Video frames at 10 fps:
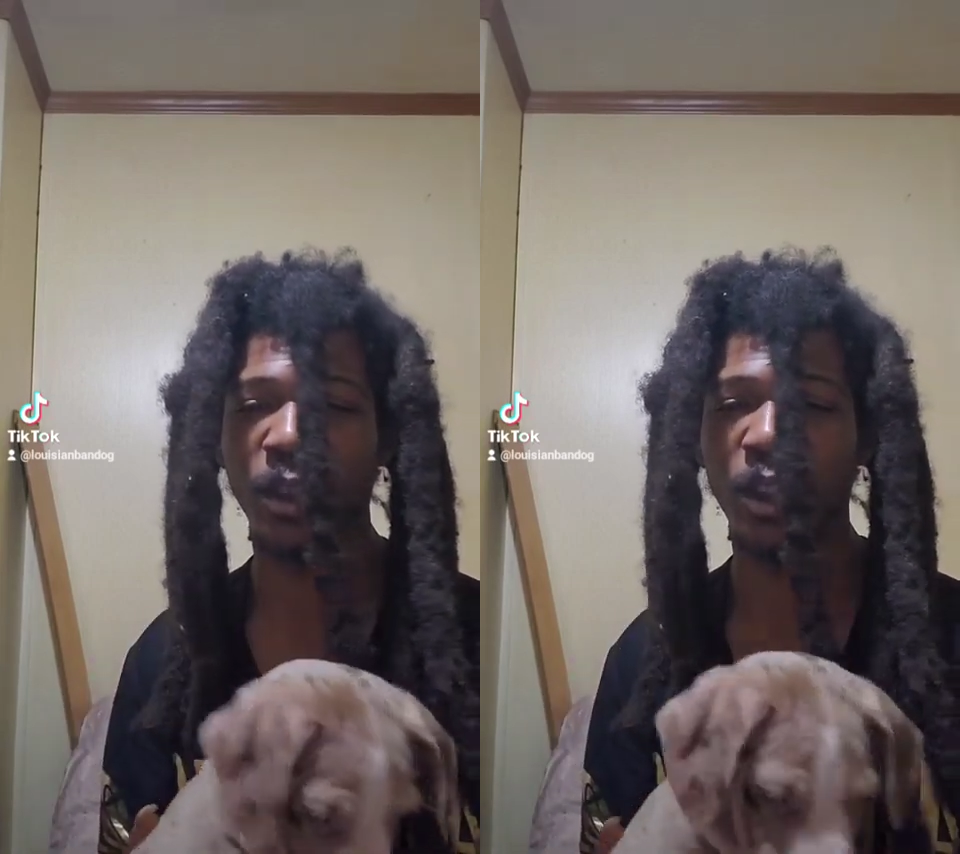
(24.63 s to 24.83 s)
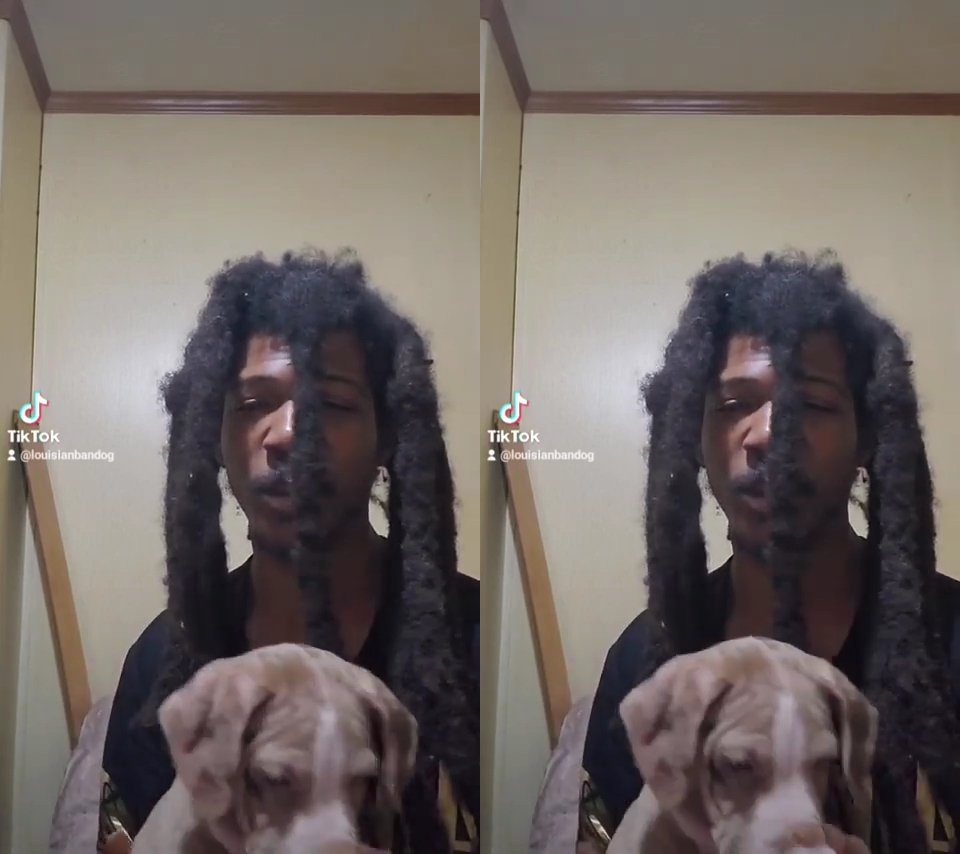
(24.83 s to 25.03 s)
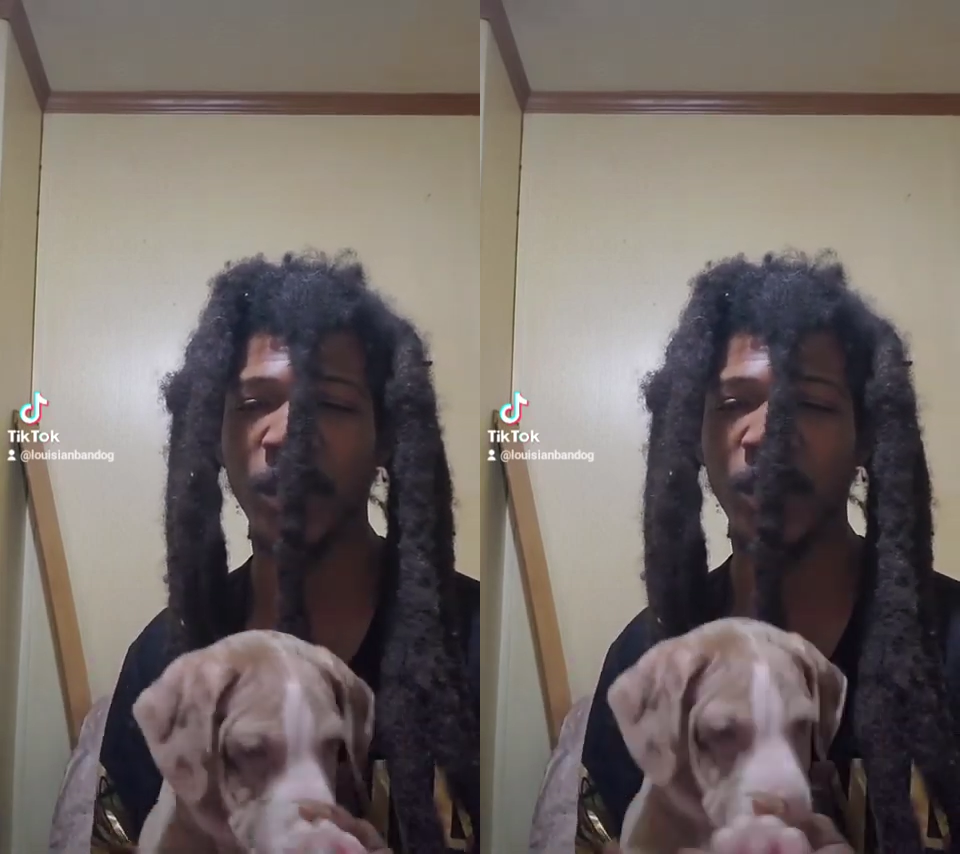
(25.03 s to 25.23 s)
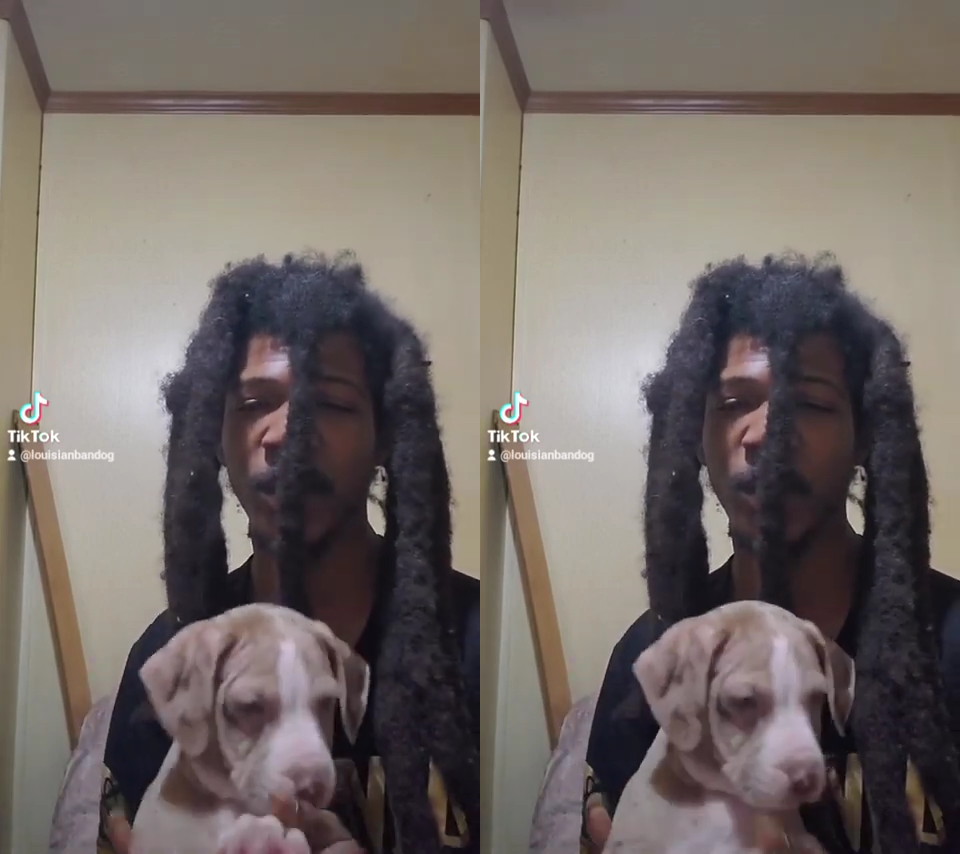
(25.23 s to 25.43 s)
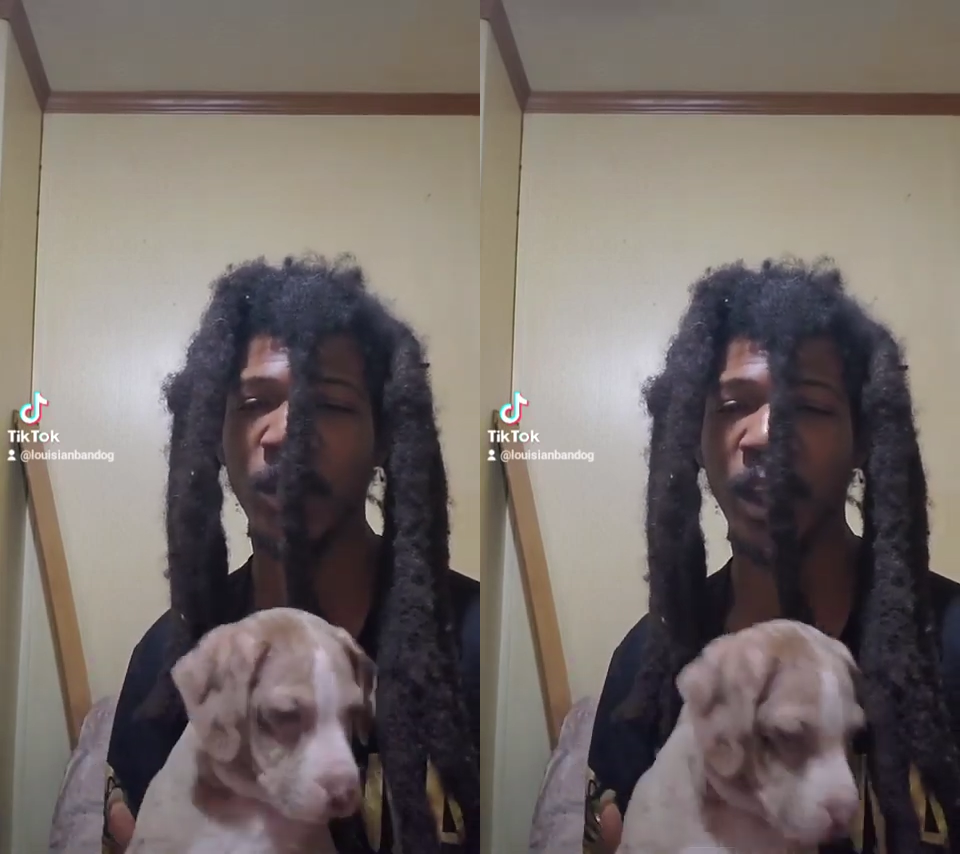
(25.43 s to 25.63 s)
keeping
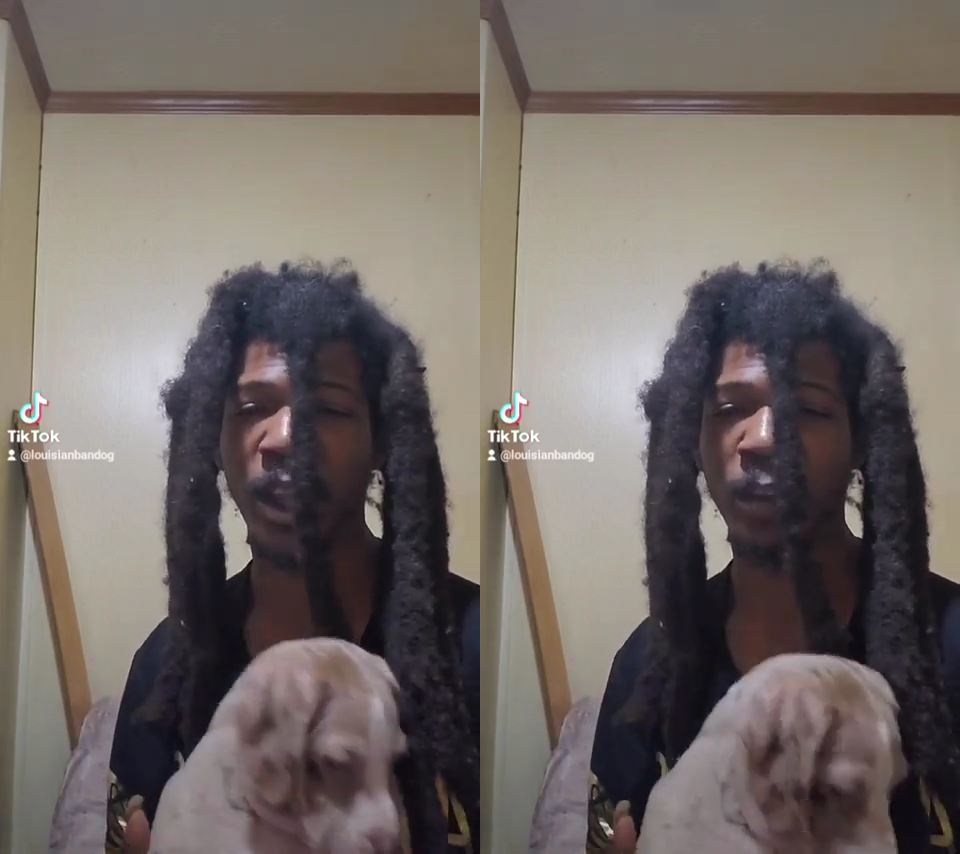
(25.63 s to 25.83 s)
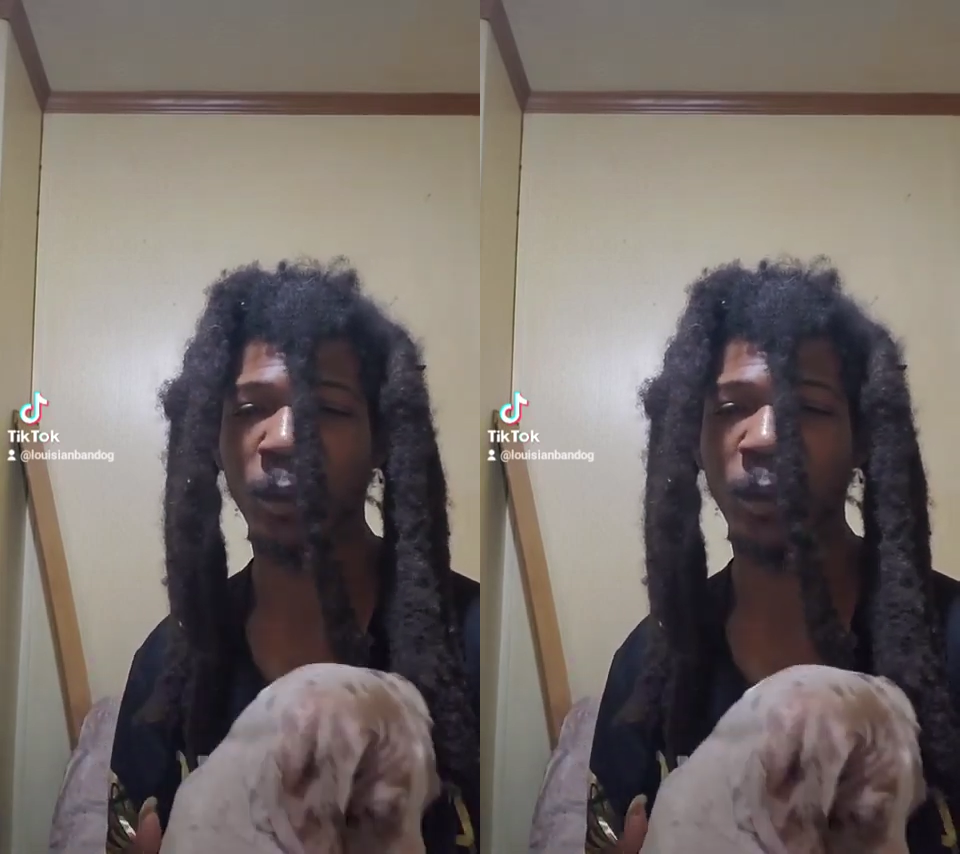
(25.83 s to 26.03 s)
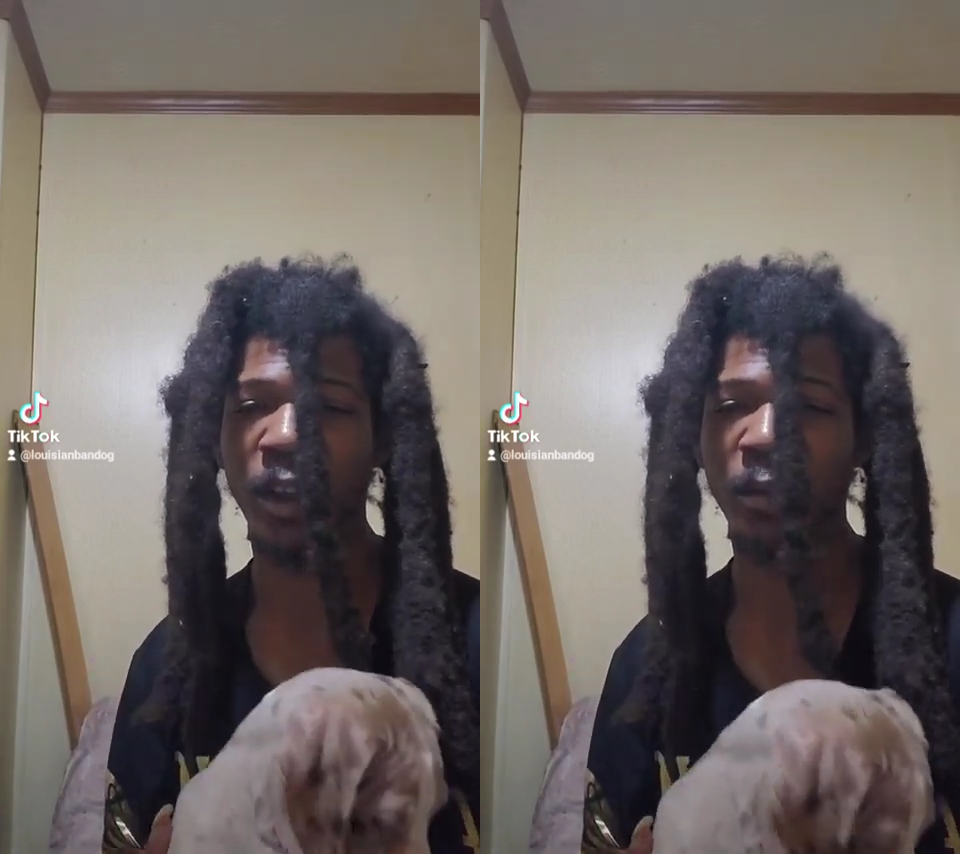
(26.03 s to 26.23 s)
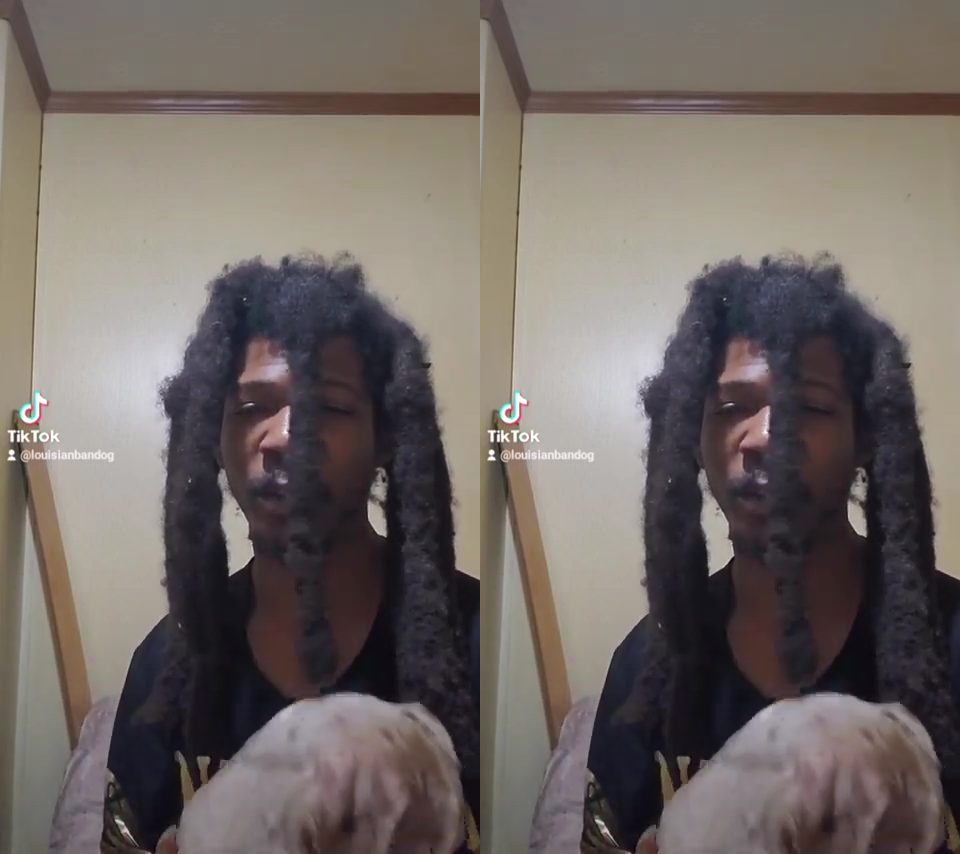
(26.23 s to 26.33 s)
with a half a white